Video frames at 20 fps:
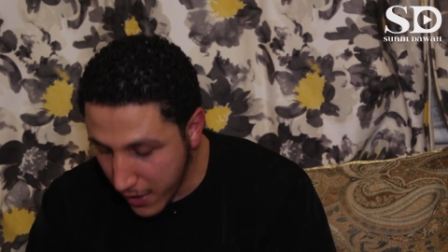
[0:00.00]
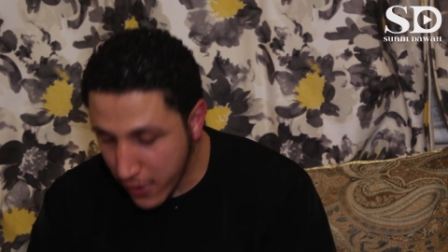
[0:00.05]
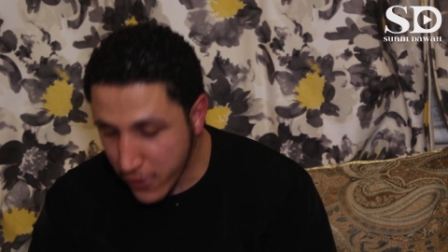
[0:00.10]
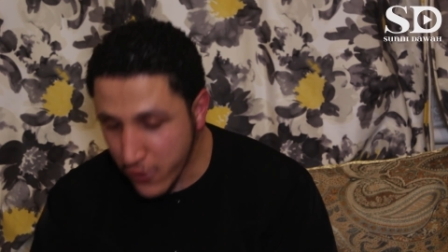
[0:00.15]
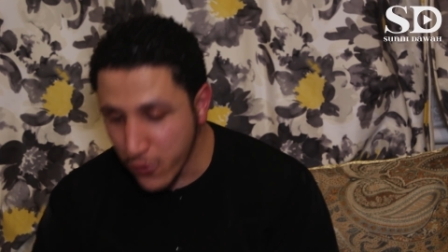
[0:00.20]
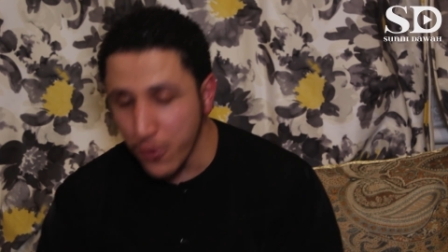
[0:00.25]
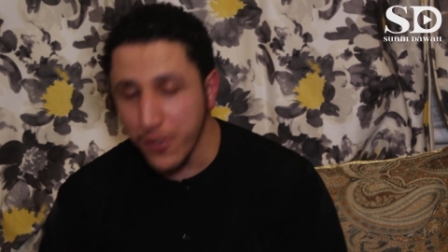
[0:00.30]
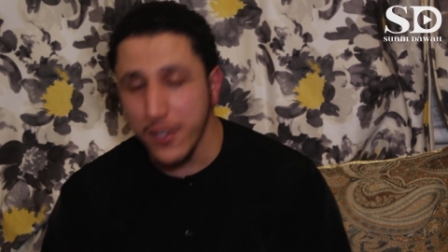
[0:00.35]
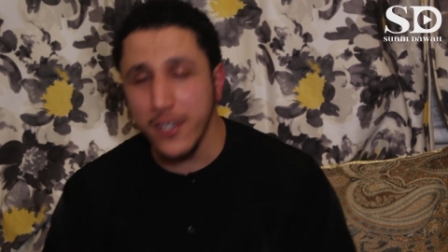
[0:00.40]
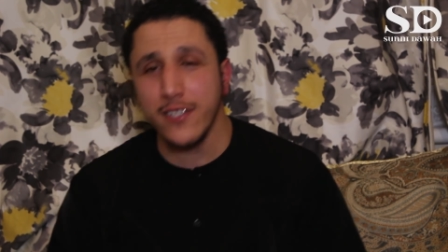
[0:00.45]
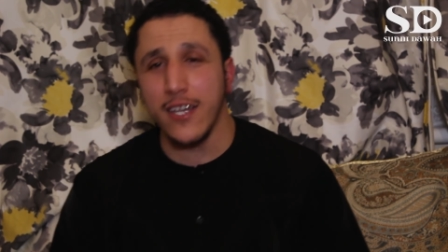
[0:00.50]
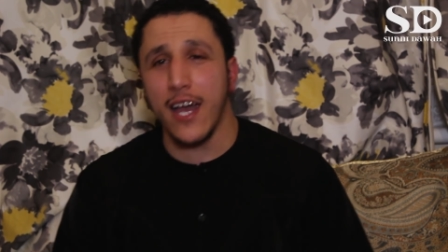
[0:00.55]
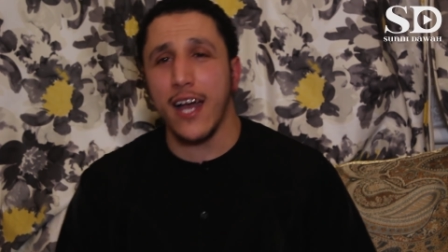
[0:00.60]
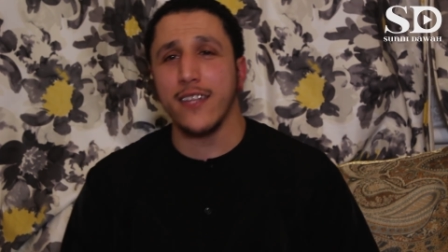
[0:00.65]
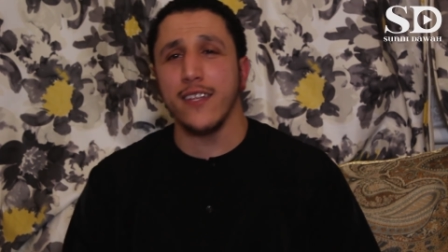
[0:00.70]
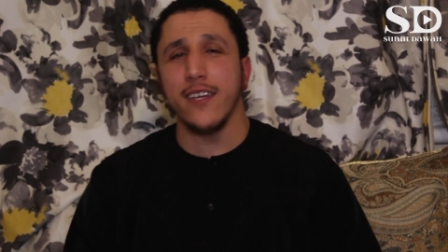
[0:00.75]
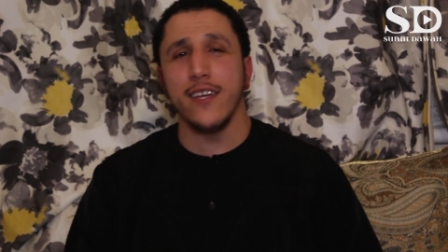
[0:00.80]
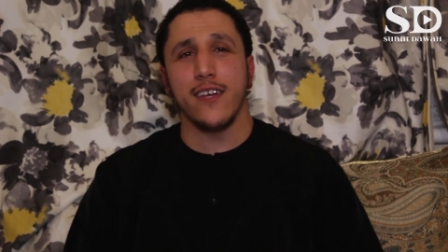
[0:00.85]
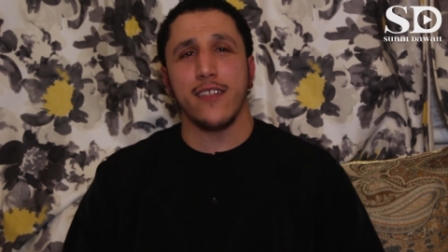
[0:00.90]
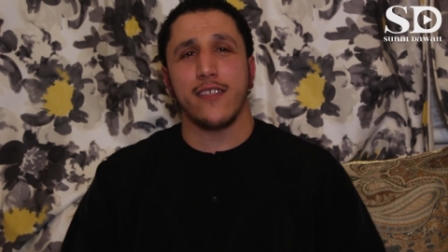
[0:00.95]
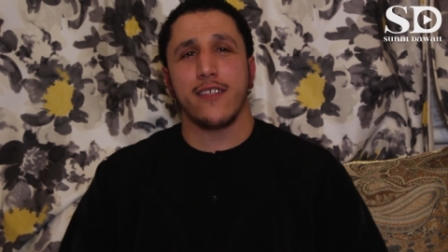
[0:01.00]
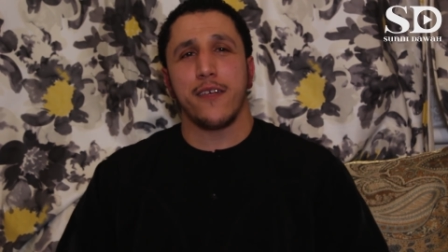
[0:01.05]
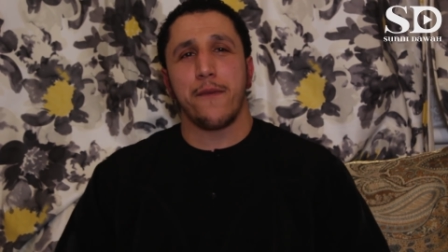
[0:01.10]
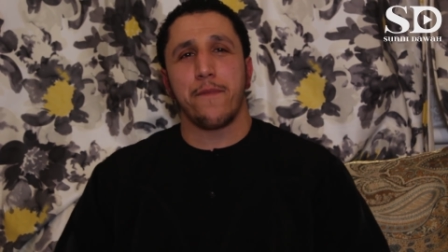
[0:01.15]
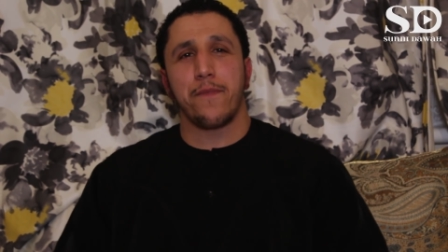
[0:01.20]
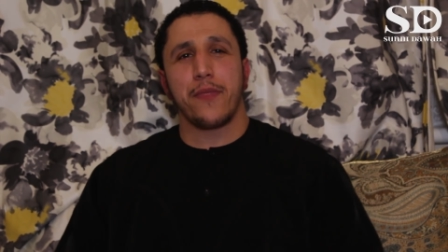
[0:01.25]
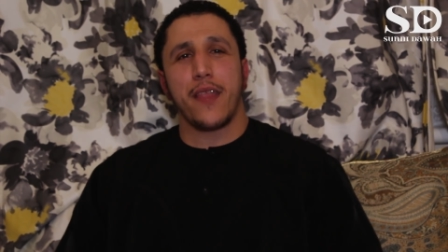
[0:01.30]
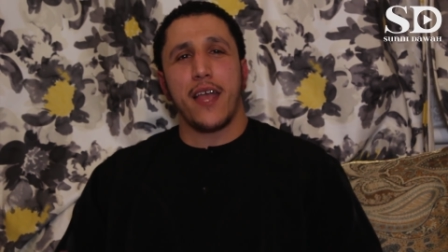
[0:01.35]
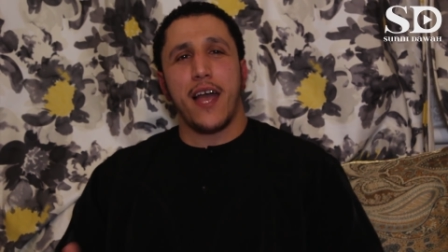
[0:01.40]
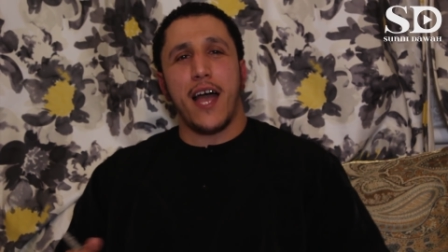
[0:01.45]
So this hadith,
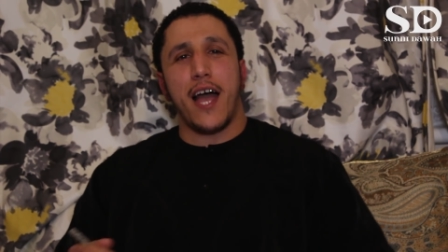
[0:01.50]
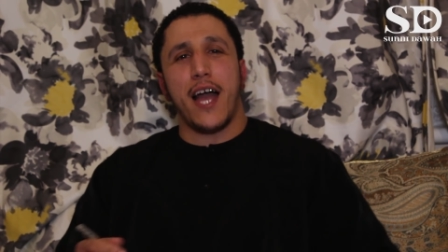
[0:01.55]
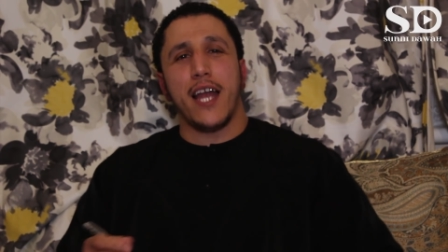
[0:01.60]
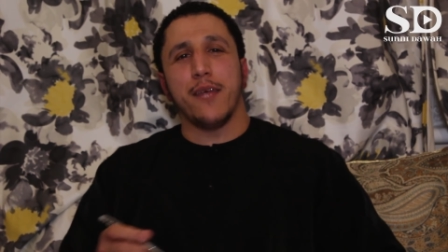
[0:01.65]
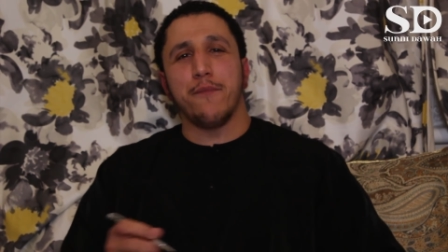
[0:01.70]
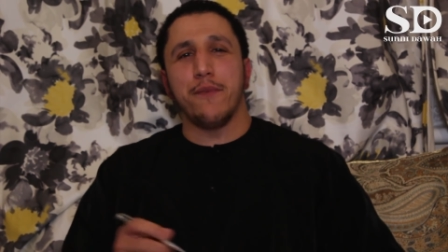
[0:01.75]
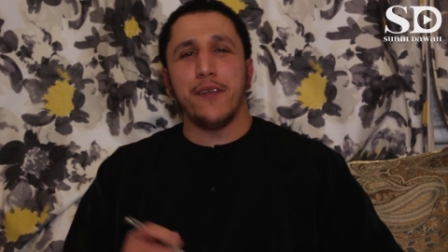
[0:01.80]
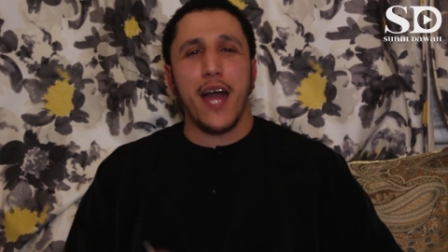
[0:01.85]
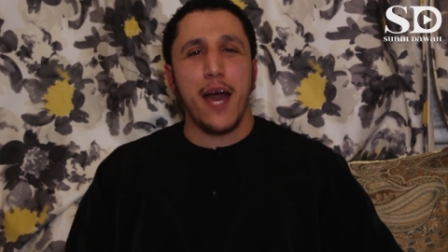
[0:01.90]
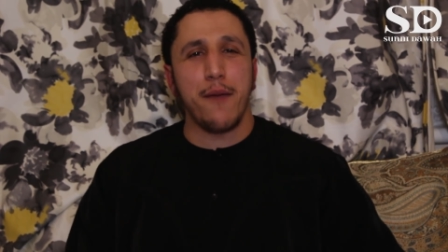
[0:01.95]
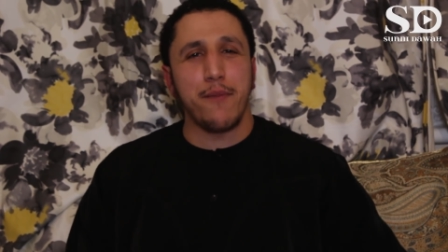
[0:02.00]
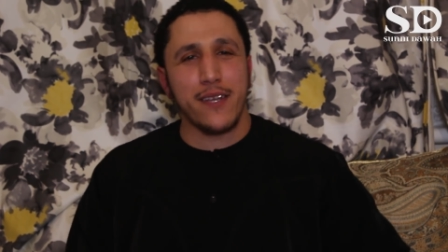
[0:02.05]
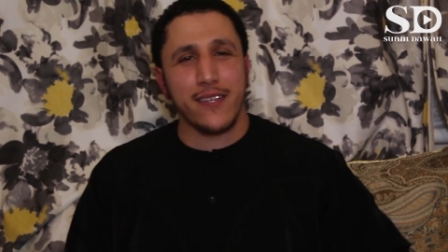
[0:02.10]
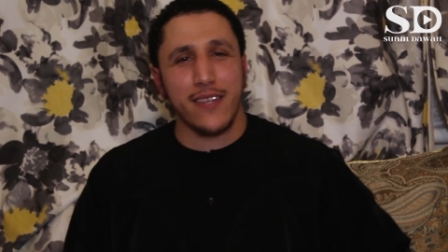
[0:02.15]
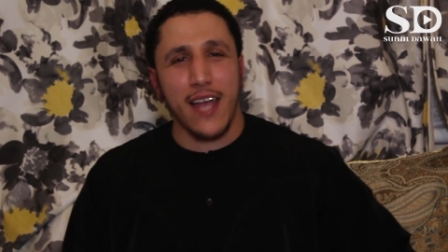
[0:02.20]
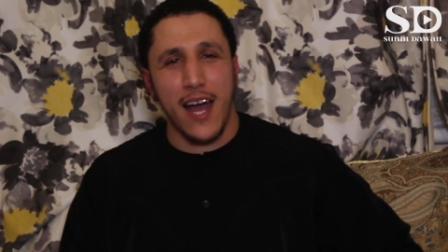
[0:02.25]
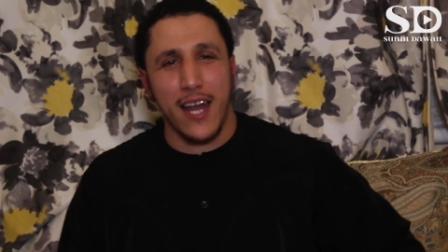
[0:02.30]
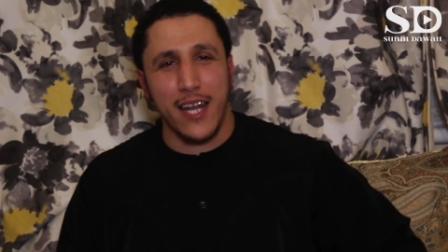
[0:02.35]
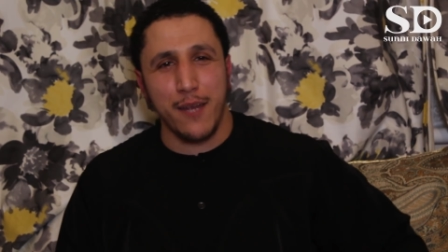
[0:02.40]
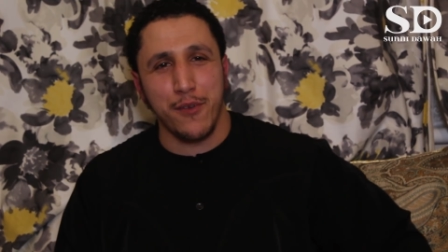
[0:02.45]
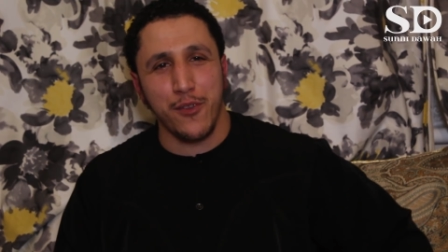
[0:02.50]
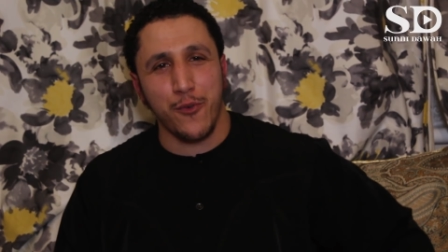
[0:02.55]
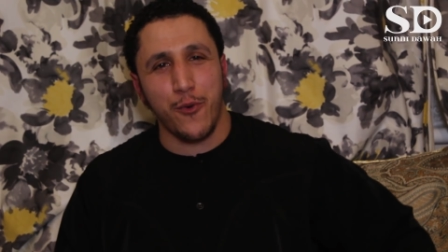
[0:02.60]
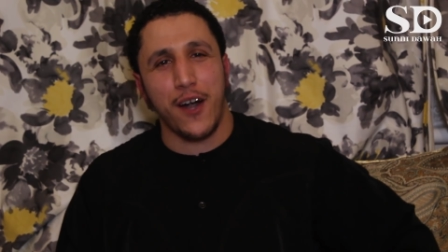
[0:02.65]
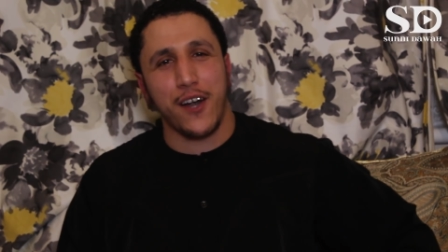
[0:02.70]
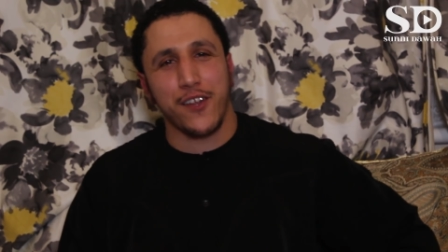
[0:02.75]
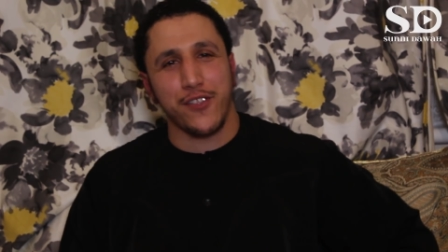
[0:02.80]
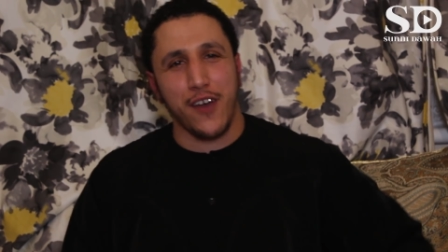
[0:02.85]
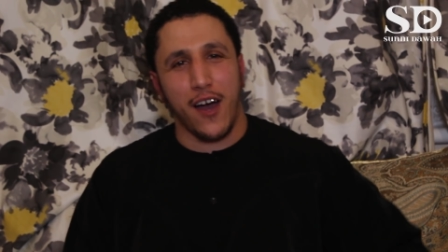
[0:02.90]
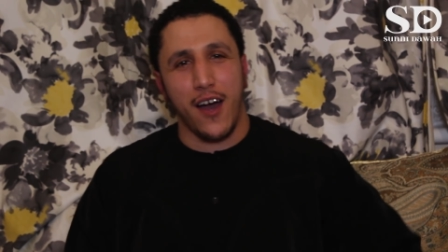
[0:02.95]
Ali bin Abi Talib and
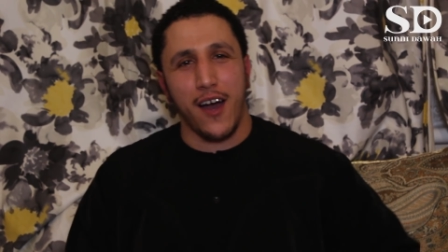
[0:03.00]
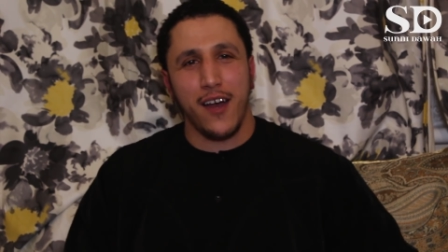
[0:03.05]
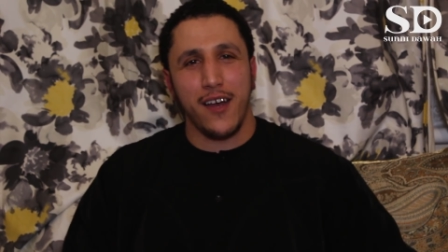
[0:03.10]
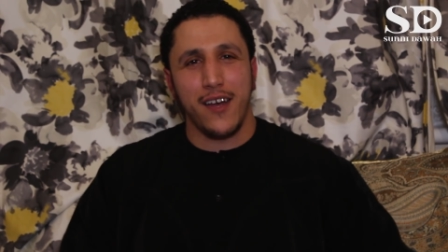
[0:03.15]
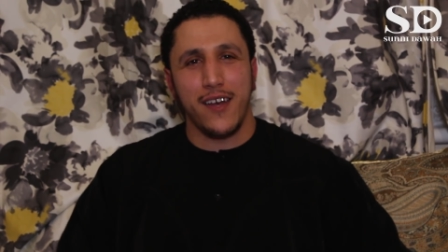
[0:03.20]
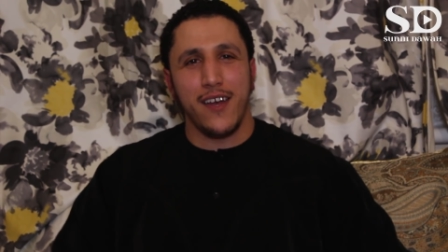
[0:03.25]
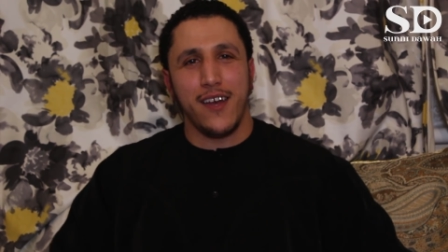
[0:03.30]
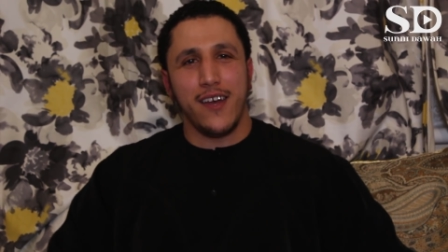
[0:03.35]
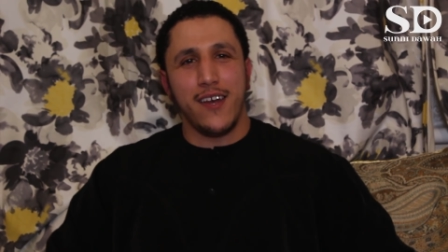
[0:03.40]
Wardah